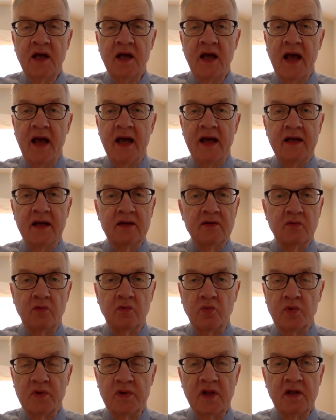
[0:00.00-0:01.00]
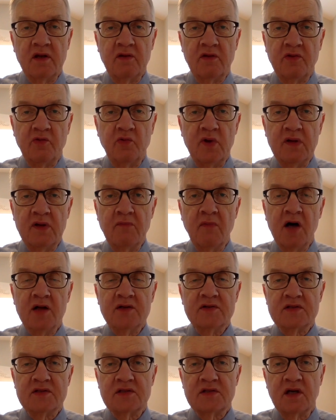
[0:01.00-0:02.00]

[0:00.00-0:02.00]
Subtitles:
And within 3 months,